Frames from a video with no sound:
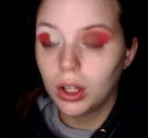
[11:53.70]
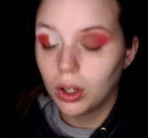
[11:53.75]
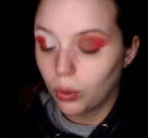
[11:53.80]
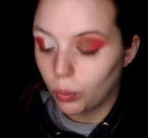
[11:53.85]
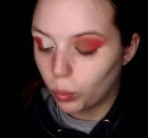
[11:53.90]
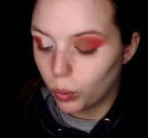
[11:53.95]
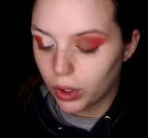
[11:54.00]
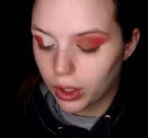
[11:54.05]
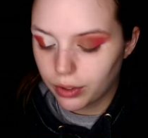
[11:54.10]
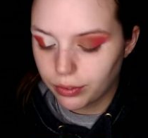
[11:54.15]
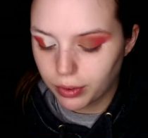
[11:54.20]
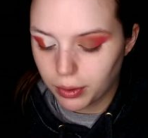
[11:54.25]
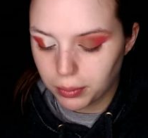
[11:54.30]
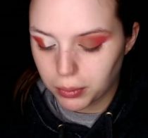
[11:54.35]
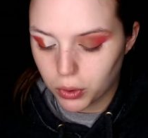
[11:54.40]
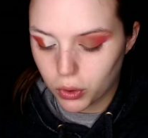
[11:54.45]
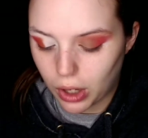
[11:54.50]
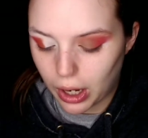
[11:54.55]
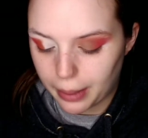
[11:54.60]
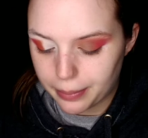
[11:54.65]
one of them
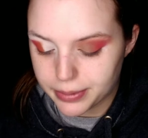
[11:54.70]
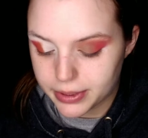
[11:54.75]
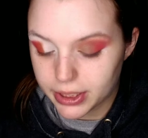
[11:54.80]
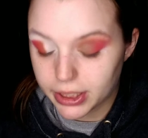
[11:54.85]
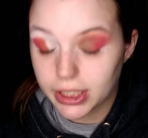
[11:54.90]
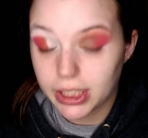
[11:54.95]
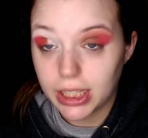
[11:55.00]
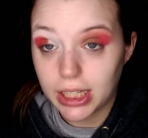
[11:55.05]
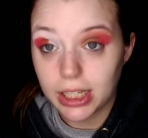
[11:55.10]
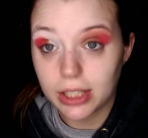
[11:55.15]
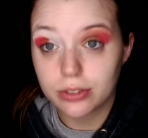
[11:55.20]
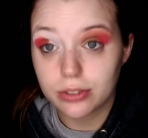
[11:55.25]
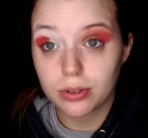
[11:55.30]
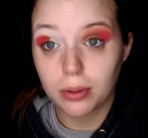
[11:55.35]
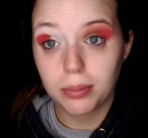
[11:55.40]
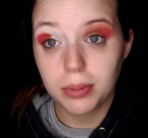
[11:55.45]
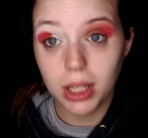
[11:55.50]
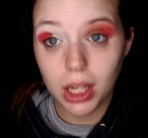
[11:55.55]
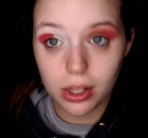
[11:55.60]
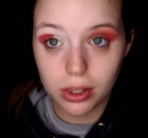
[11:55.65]
grabs the keys
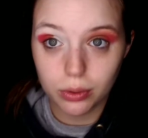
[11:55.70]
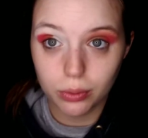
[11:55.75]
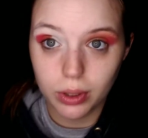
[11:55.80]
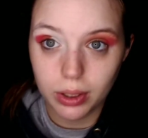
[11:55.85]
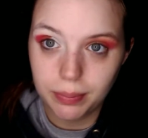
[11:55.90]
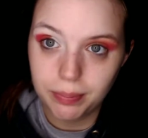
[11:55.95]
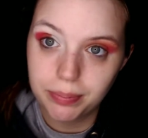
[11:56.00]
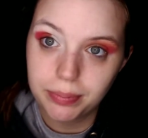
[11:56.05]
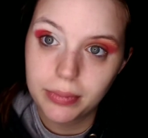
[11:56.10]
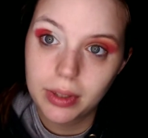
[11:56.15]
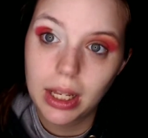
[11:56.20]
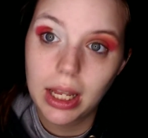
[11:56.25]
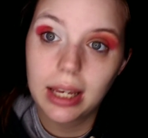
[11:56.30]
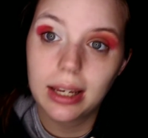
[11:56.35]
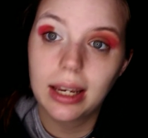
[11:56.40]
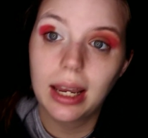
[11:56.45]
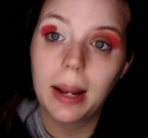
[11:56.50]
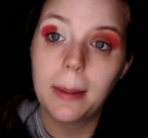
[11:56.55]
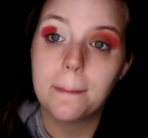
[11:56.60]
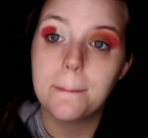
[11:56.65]
from the other one,
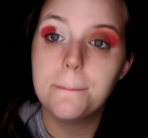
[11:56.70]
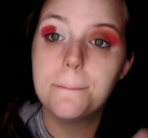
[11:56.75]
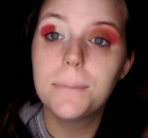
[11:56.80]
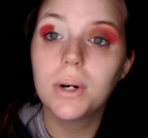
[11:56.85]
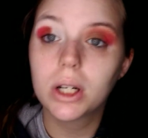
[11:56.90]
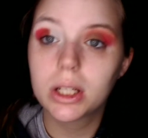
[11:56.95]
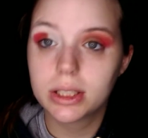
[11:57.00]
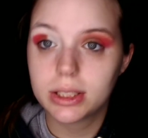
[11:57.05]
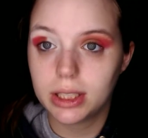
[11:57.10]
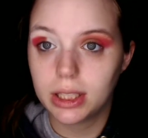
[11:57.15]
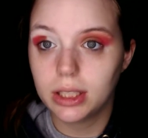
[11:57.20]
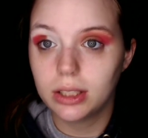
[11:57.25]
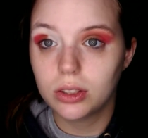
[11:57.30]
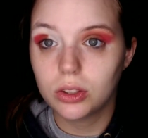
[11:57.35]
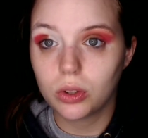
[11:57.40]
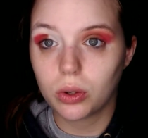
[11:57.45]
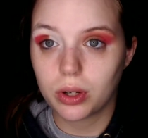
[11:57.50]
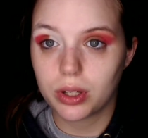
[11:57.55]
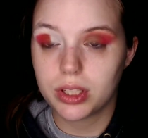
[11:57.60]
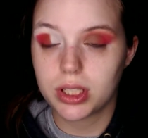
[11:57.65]
and books it
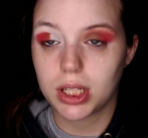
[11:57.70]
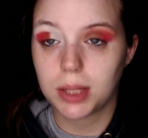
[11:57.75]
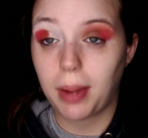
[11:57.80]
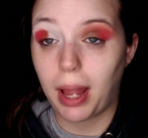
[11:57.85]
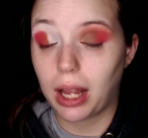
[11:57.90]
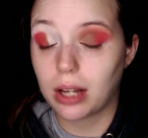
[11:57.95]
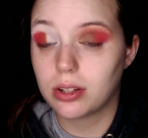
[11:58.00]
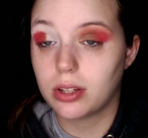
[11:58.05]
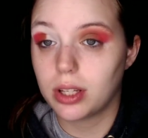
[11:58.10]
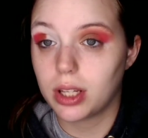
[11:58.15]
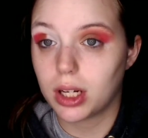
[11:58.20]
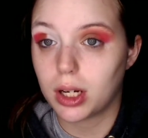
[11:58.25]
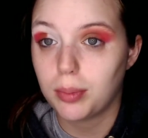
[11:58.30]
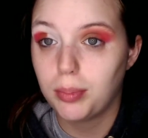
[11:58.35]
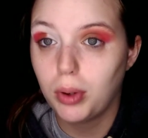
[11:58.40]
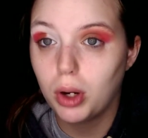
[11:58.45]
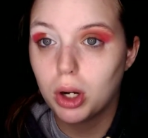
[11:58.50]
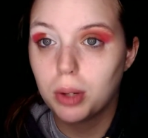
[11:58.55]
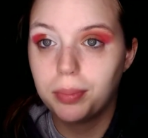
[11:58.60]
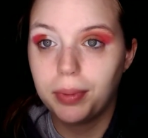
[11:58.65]
towards their back to their
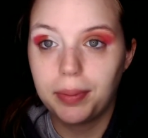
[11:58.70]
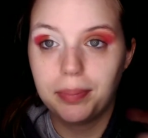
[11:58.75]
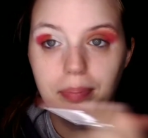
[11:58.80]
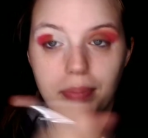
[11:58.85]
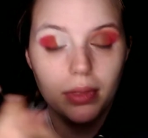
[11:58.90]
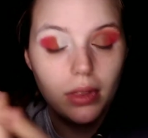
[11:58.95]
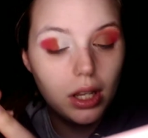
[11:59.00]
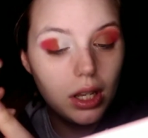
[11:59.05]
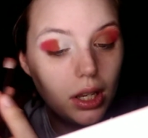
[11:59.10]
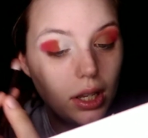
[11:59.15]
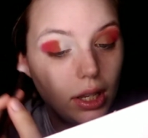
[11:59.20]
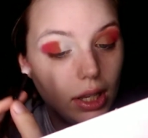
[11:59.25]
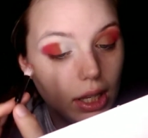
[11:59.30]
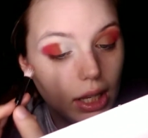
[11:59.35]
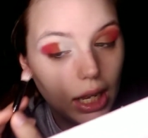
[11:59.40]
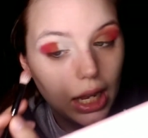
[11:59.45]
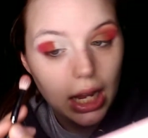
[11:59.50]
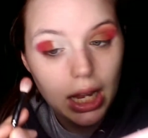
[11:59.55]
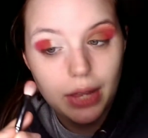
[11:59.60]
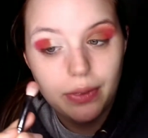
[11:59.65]
apartment.
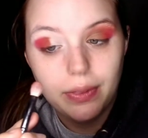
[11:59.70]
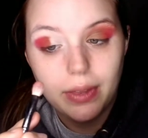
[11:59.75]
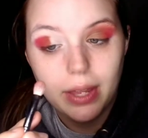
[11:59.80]
And